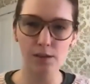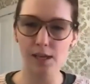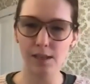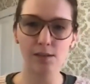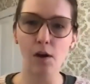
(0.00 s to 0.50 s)
like
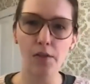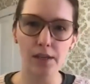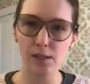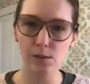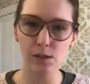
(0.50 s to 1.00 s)
that's all
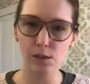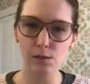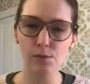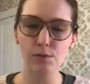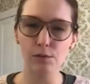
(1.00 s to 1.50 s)
things you can use
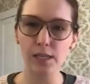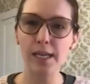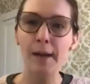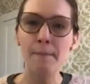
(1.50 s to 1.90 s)
for free